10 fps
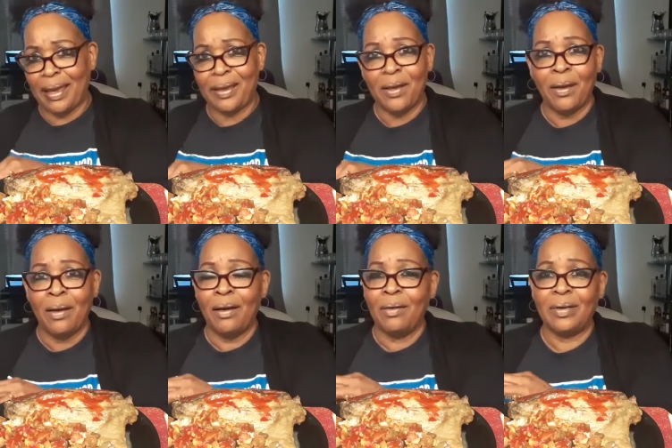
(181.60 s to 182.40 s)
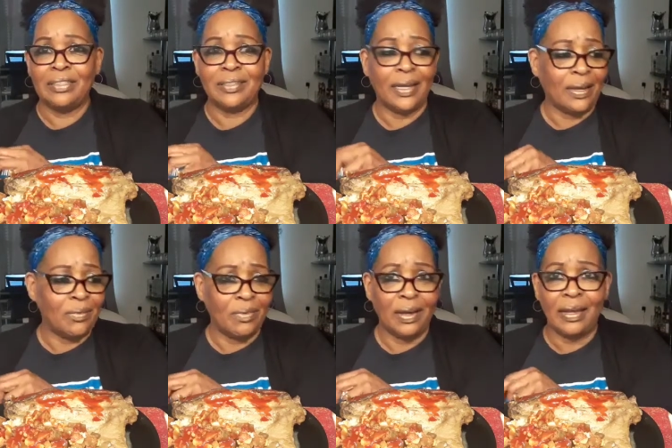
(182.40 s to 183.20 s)
like, well,
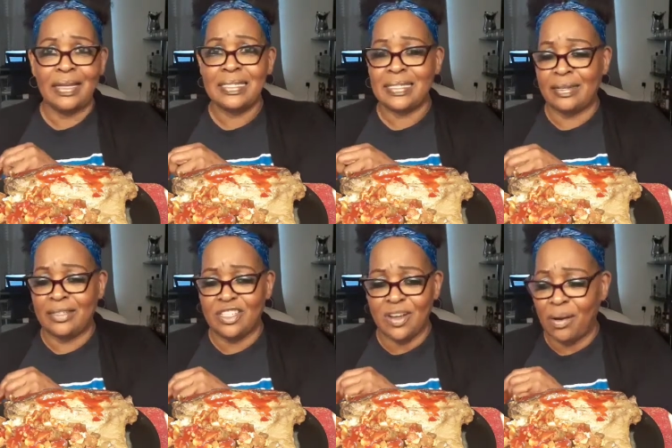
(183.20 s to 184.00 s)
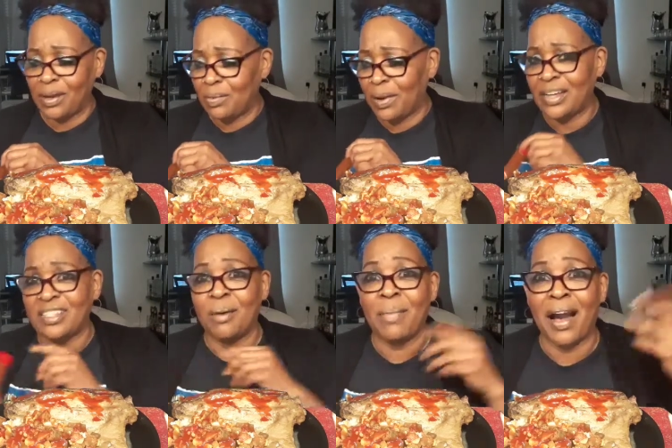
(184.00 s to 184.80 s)
chicken wings and turkey wings
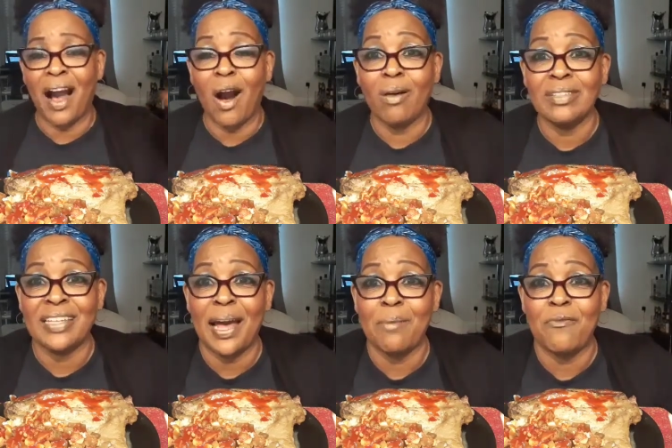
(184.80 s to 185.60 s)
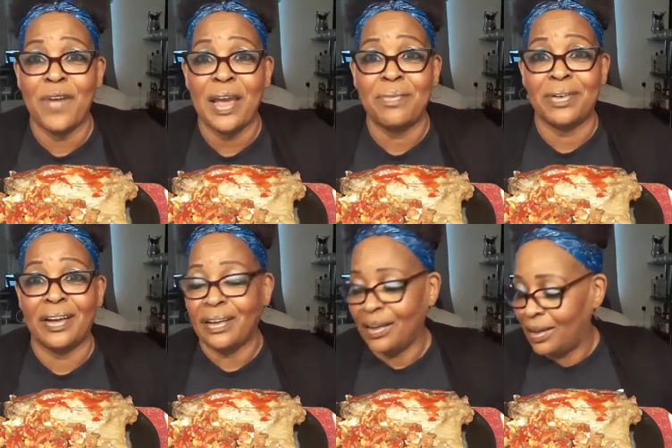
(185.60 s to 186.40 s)
are my all-time
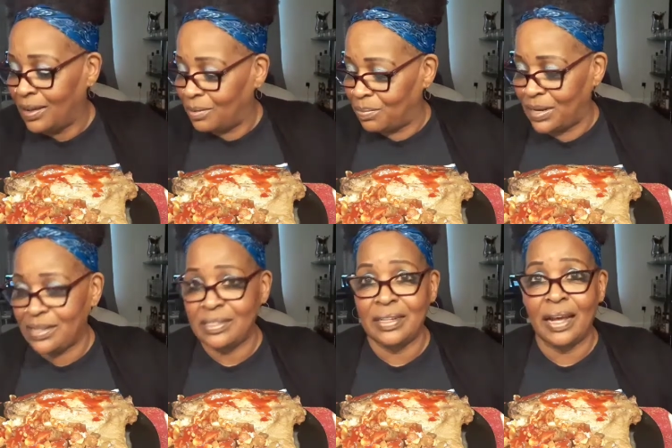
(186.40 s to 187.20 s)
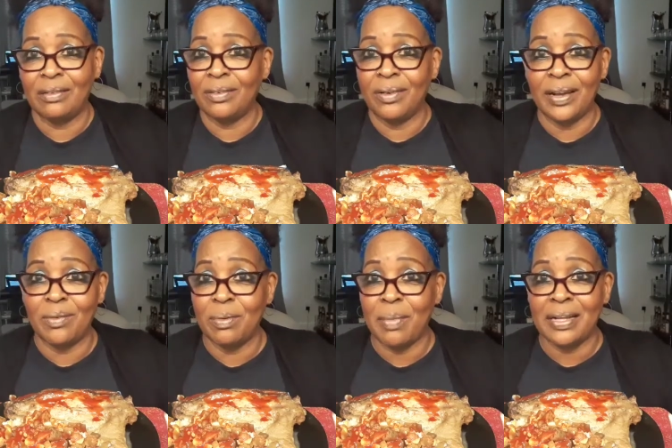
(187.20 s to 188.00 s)
favorite, but it's not
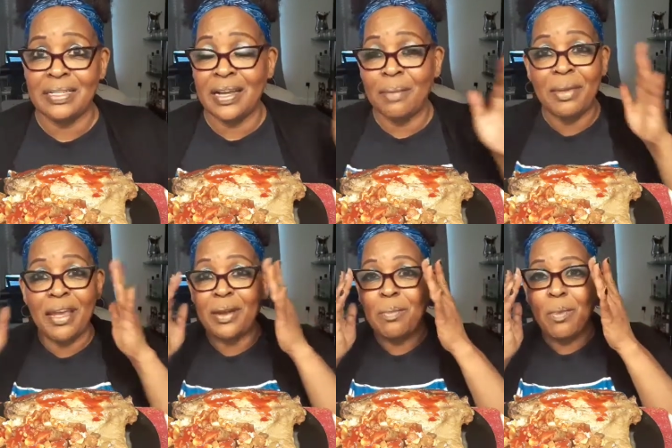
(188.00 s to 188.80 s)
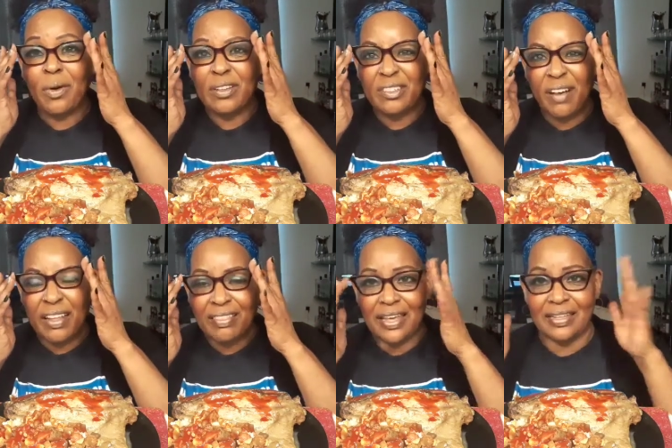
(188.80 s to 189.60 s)
agreeing with my tummy anymore. So
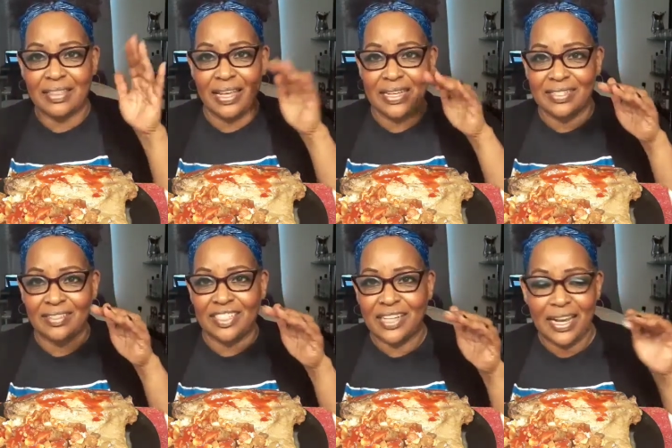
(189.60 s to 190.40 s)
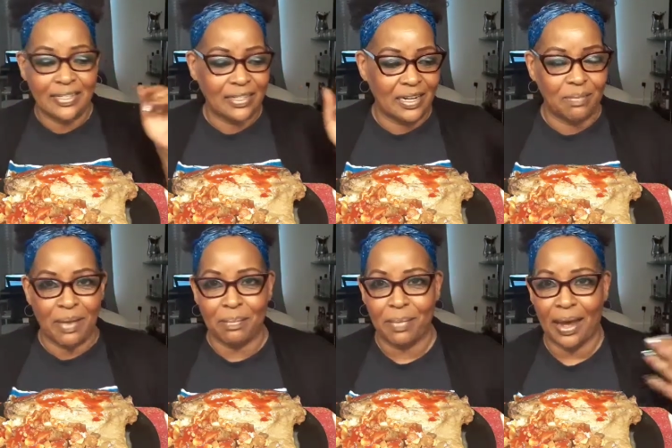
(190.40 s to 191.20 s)
I think things are changing in
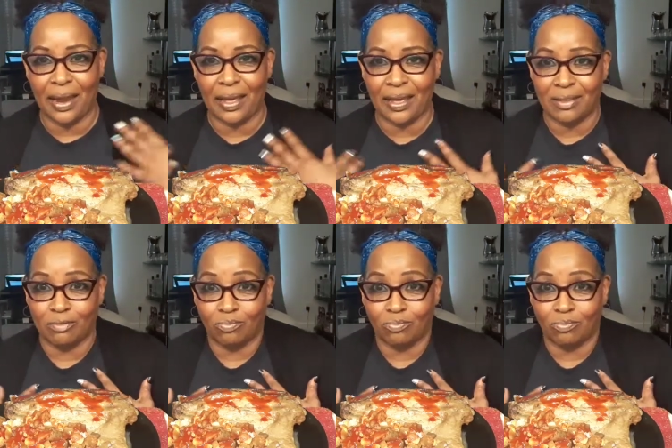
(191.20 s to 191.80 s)
my body.